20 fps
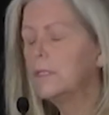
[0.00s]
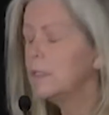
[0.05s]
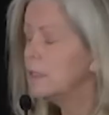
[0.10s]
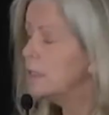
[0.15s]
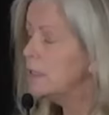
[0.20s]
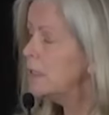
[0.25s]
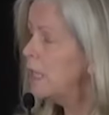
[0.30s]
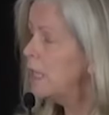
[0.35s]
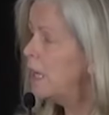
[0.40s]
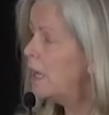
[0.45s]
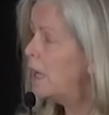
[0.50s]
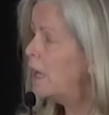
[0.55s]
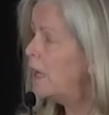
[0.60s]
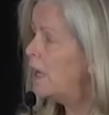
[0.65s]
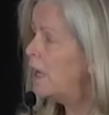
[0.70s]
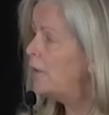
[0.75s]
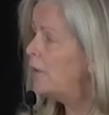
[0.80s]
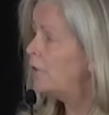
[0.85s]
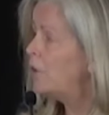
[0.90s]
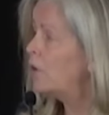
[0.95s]

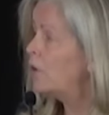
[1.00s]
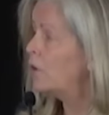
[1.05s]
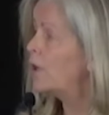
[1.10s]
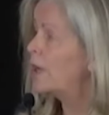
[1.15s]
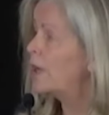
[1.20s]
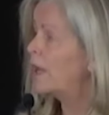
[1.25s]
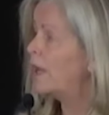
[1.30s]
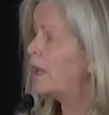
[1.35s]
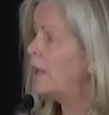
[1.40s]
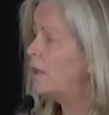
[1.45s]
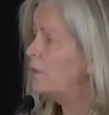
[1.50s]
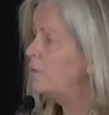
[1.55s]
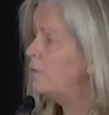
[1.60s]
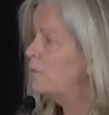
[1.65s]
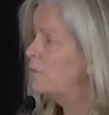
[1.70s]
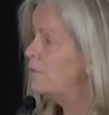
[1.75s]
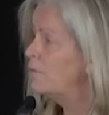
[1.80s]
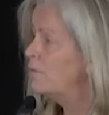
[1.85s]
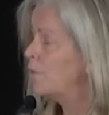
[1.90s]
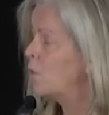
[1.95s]
and
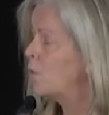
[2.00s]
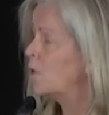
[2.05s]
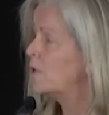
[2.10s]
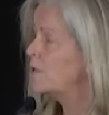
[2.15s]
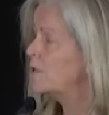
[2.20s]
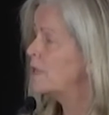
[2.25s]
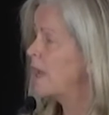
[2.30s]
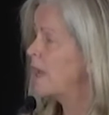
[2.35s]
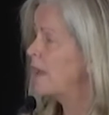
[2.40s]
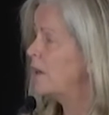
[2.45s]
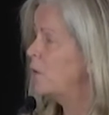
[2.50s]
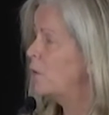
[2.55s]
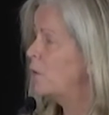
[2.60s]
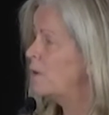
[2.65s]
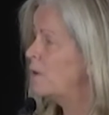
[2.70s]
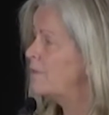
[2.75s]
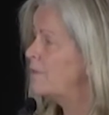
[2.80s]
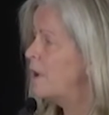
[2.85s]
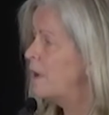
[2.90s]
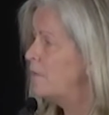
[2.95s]
hurricane force Category
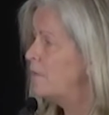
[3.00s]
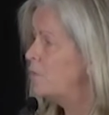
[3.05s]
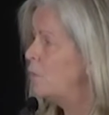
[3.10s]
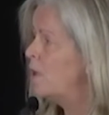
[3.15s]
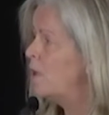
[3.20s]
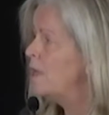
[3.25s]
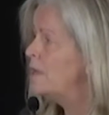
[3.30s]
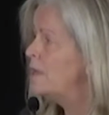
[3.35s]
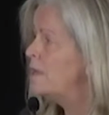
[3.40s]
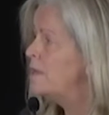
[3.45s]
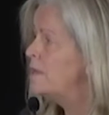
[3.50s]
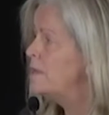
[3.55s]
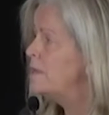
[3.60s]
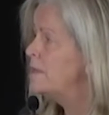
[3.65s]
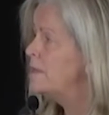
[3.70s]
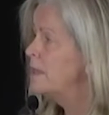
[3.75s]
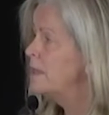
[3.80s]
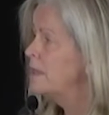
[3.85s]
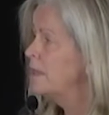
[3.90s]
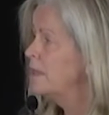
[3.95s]
5 winds
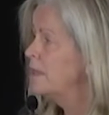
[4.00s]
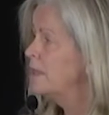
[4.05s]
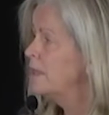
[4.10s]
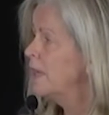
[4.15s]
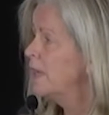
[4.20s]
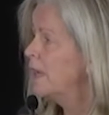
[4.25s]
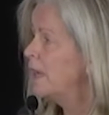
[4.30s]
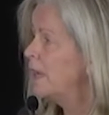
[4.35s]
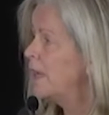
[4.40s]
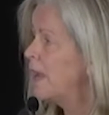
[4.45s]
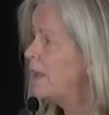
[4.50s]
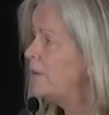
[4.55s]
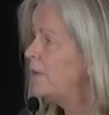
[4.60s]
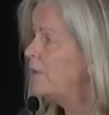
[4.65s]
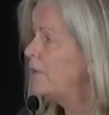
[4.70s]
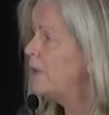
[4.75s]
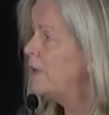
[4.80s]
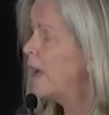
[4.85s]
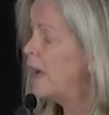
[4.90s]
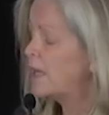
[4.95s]

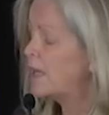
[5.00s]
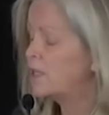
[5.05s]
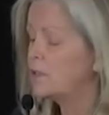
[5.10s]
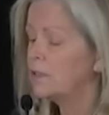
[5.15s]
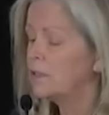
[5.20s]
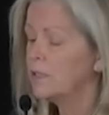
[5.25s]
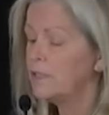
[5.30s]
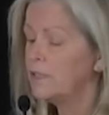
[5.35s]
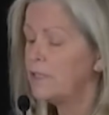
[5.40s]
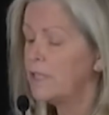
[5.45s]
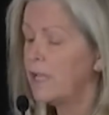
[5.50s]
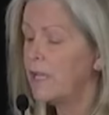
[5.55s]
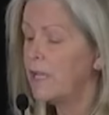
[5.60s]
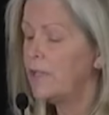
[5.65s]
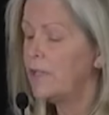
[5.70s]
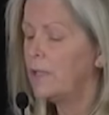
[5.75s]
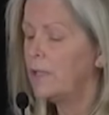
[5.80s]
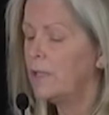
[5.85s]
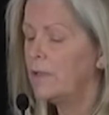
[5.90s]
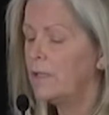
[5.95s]
against actually
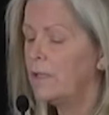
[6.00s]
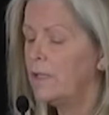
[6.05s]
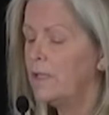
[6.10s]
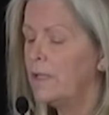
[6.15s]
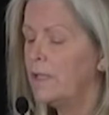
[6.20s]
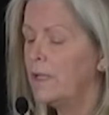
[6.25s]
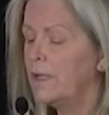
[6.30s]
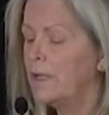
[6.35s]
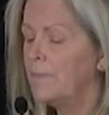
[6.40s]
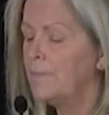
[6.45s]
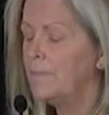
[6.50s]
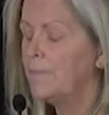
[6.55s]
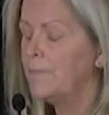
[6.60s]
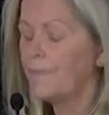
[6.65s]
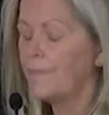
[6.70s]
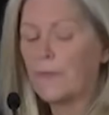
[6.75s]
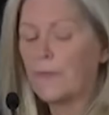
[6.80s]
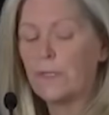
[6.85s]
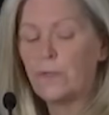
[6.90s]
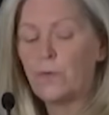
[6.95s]
staging the
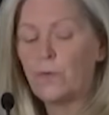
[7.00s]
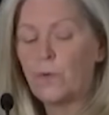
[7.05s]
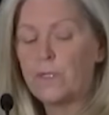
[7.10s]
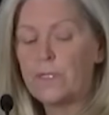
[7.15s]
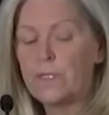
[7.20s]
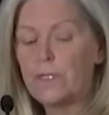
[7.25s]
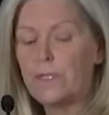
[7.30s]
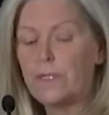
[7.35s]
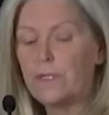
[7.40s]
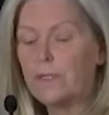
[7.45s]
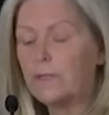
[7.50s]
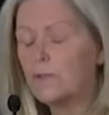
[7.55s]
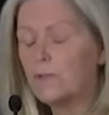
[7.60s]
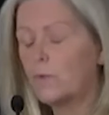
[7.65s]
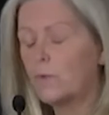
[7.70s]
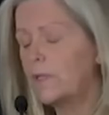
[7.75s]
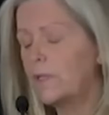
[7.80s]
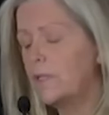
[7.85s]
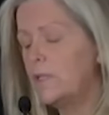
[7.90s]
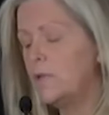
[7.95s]

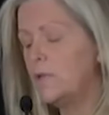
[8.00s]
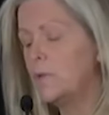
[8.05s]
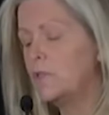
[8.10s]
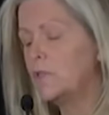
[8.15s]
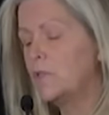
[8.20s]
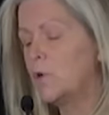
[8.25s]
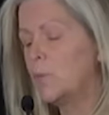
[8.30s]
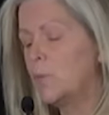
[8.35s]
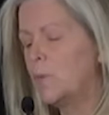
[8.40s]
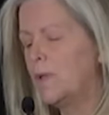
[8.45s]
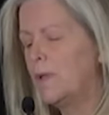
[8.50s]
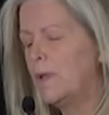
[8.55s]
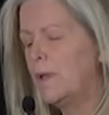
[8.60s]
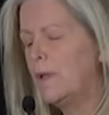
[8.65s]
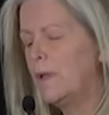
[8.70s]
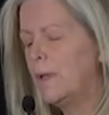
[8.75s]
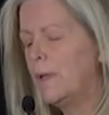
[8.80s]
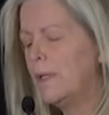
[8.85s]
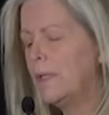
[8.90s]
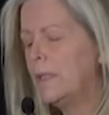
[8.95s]
2020 U.S. Open,
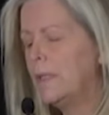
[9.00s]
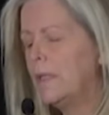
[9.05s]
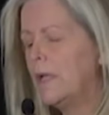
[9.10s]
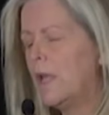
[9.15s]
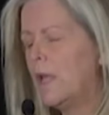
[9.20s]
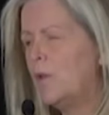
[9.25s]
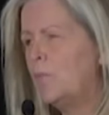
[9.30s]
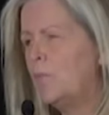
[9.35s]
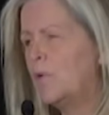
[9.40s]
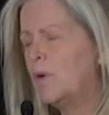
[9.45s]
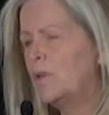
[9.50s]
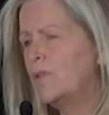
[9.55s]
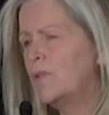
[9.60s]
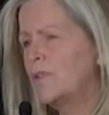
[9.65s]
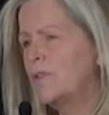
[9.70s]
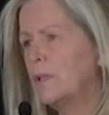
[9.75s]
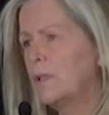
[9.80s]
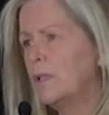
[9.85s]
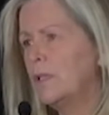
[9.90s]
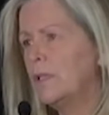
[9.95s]
and
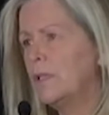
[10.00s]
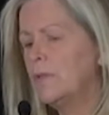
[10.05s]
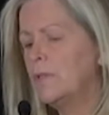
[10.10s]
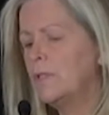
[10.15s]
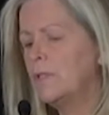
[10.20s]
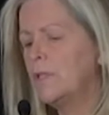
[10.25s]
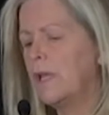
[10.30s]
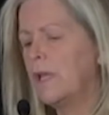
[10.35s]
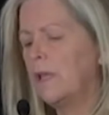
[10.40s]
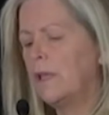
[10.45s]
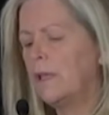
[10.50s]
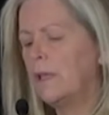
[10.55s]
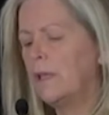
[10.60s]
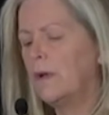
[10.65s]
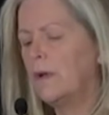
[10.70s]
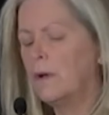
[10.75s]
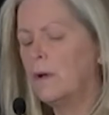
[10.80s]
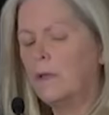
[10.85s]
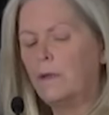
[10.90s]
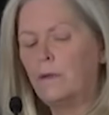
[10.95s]
personally just taking
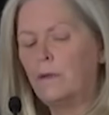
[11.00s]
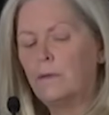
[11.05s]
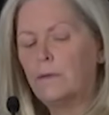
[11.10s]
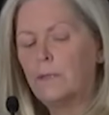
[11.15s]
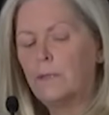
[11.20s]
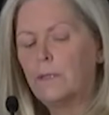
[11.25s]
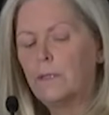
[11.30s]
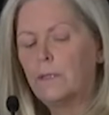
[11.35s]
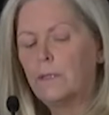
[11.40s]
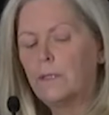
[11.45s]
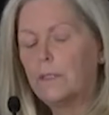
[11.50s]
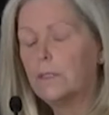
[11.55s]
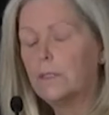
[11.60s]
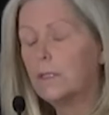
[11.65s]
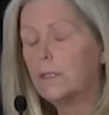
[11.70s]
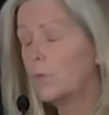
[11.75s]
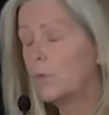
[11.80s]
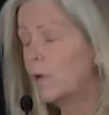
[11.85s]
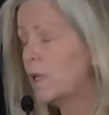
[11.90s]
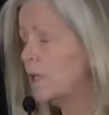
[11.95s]
on
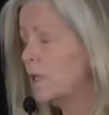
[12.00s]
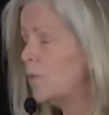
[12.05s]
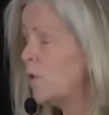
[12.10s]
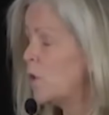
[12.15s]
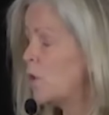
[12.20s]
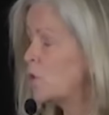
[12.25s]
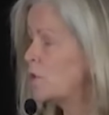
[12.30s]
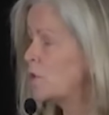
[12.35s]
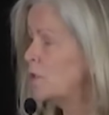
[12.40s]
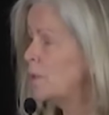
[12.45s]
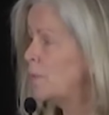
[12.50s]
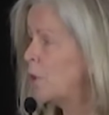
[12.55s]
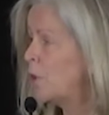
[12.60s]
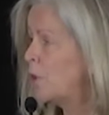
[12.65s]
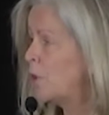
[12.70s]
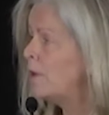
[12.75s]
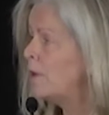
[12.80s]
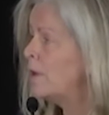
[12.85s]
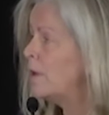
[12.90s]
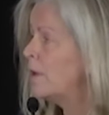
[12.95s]
a real emotional
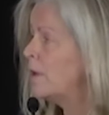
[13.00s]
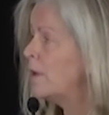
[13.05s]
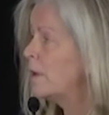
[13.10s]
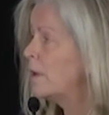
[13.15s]
burden